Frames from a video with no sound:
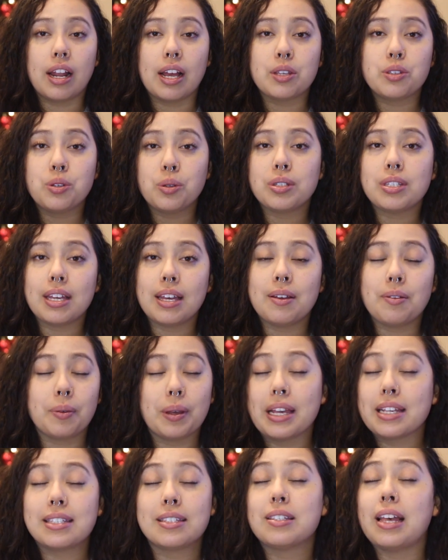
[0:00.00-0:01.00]
As
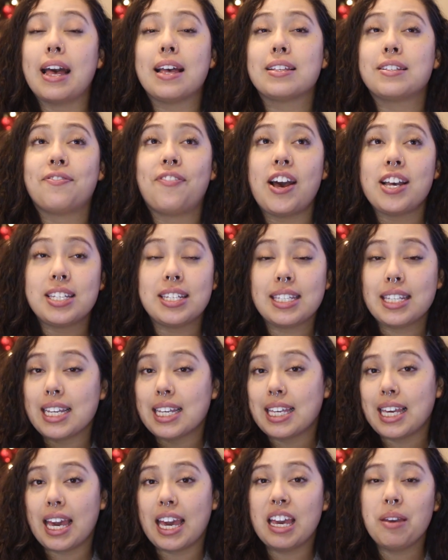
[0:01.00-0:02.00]
fast as
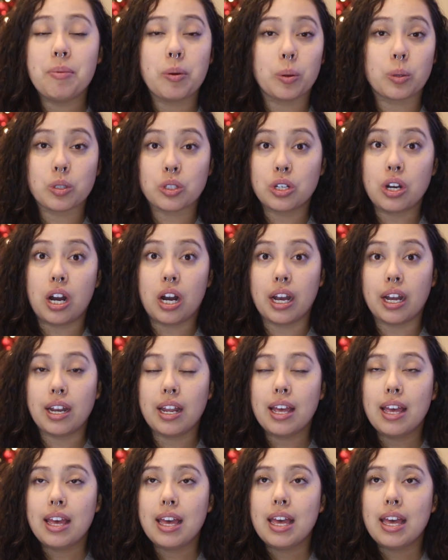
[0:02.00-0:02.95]
it came, it was gone.